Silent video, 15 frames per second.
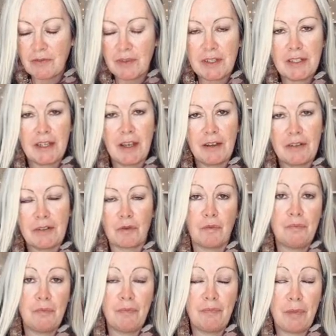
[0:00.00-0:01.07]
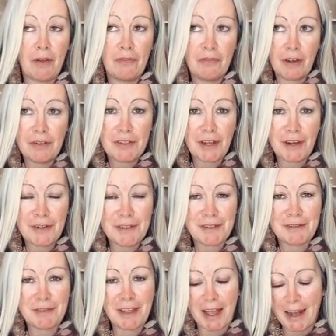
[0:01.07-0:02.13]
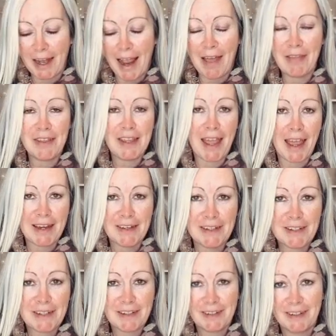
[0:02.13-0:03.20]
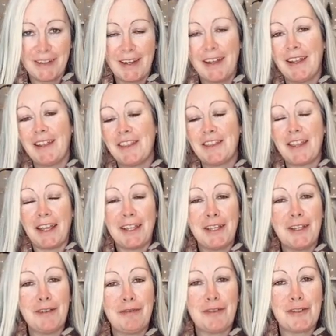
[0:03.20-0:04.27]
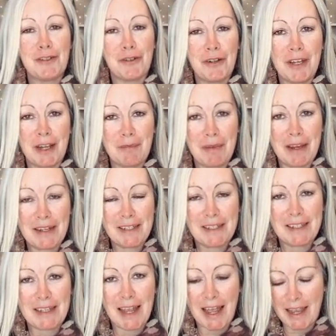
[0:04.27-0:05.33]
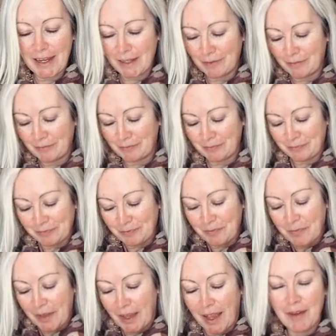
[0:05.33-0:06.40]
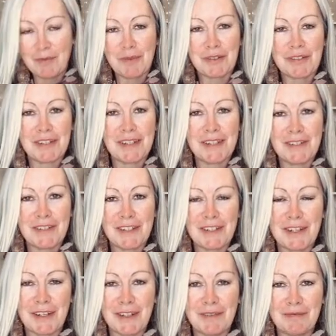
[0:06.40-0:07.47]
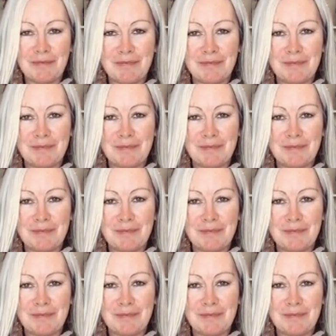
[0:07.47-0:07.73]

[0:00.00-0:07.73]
videos or photos of that at the end. Thank you for joining me today, and we'll see you soon.